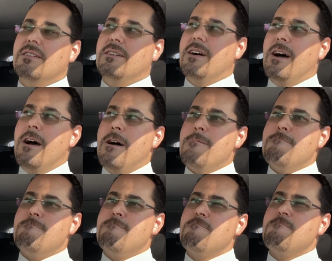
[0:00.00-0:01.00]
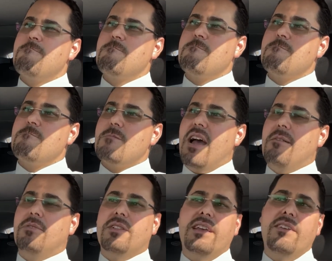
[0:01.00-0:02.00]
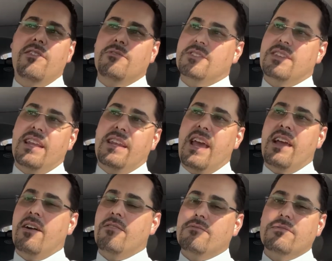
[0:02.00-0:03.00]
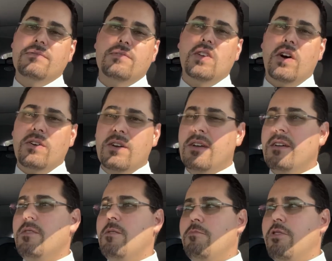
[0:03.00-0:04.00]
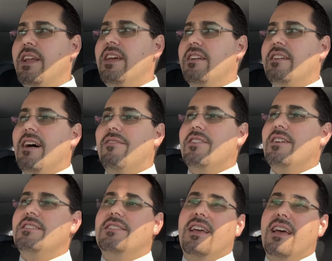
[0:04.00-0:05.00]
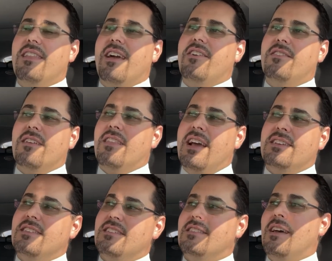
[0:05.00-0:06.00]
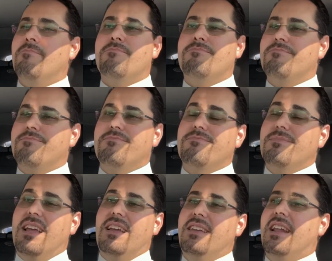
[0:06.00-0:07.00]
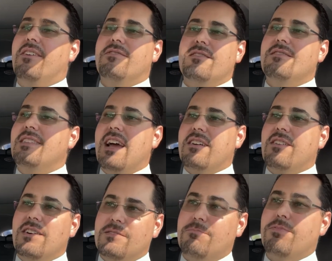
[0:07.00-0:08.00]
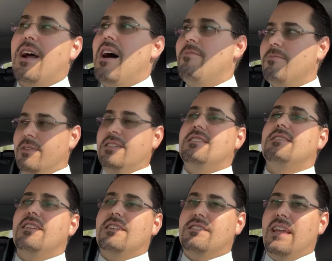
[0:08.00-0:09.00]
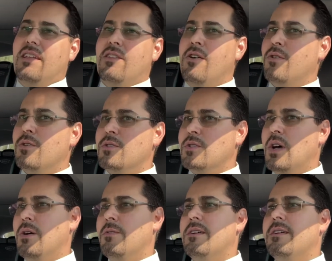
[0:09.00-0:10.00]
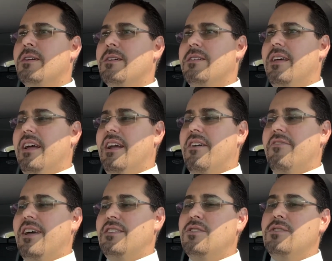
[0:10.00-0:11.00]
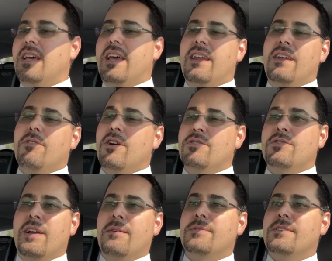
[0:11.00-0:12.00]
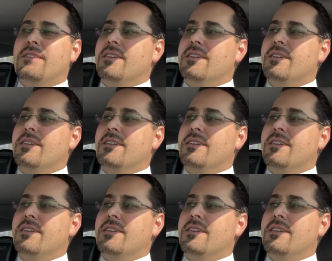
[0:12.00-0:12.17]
I believe it was San Diego. So pretty good coverage. And like on the Lexus, that car is probably just going to stay local. So, if I do take any road trips,